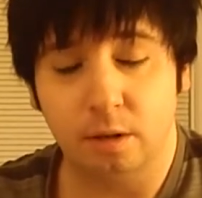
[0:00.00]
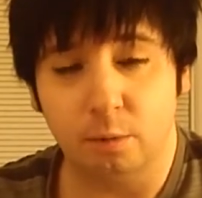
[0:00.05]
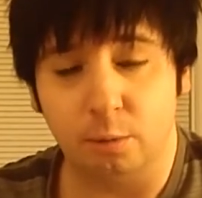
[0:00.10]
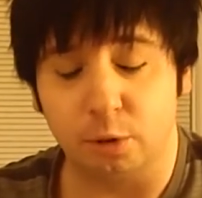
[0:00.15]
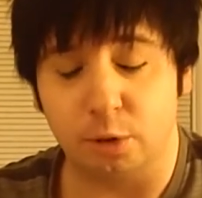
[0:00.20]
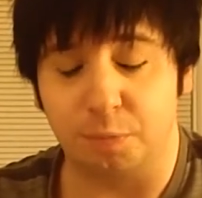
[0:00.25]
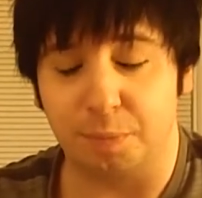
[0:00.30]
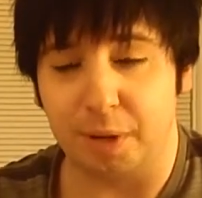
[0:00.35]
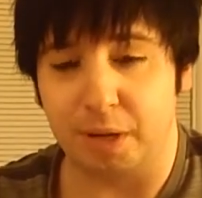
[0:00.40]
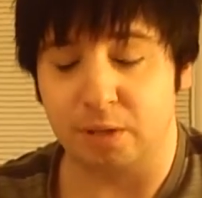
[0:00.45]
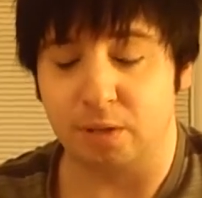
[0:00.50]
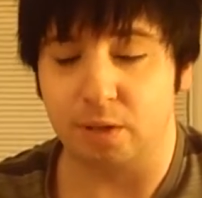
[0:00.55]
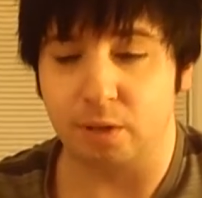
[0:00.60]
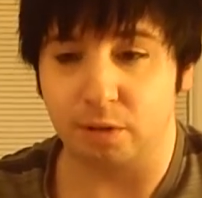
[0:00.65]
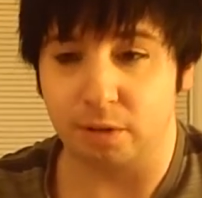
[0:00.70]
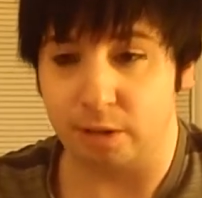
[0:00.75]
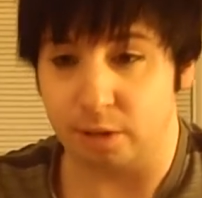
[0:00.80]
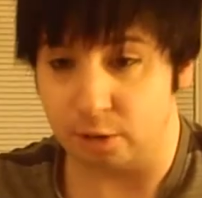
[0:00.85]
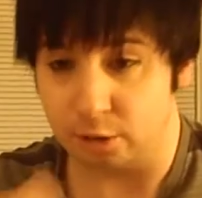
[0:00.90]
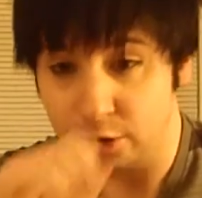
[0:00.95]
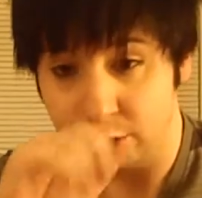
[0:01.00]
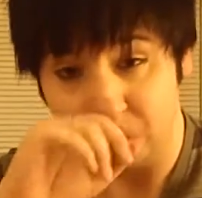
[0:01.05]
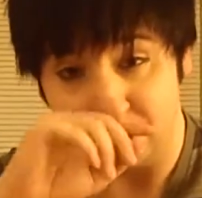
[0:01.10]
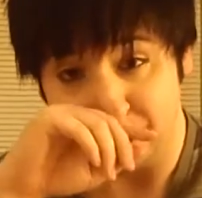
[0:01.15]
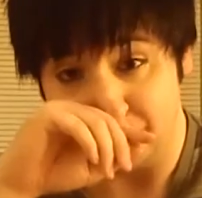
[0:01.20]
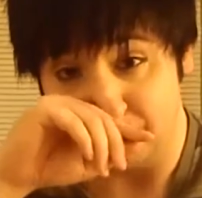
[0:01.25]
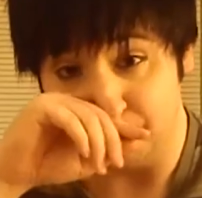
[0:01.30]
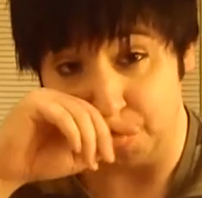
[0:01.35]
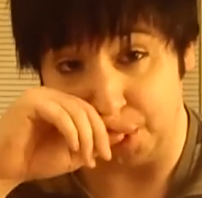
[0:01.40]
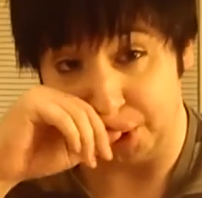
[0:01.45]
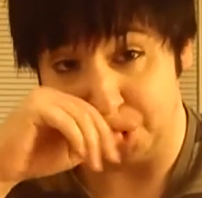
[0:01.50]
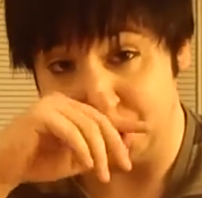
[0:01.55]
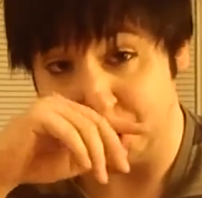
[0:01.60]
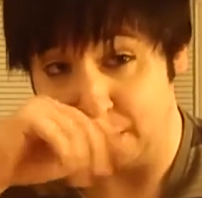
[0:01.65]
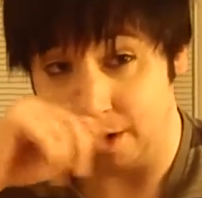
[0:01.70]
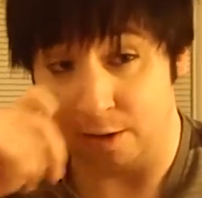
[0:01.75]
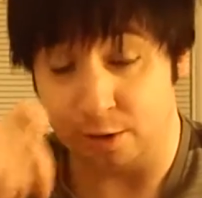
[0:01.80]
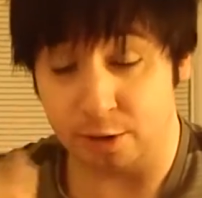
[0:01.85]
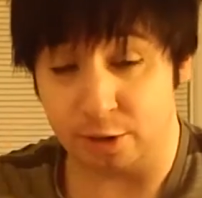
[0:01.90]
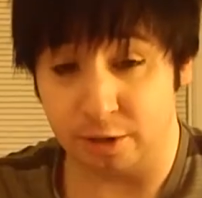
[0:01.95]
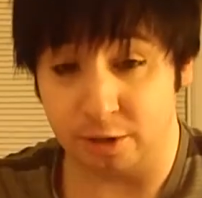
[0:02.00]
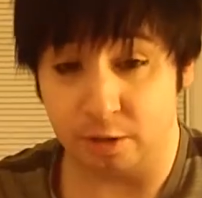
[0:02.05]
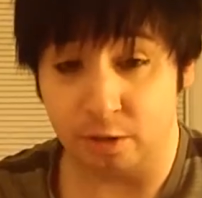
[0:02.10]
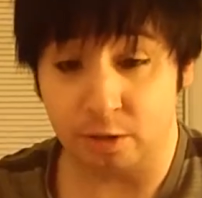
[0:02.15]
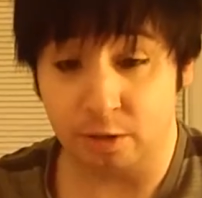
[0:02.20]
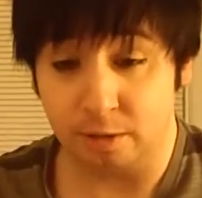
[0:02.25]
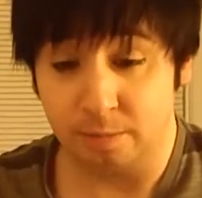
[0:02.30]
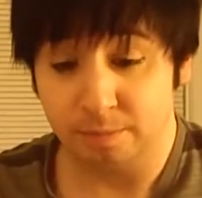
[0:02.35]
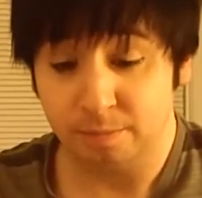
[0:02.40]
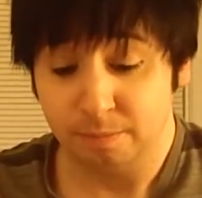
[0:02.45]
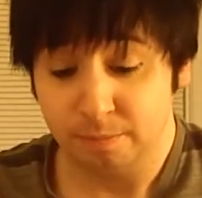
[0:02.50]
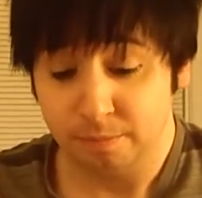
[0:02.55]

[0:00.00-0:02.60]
which basically is just percentages.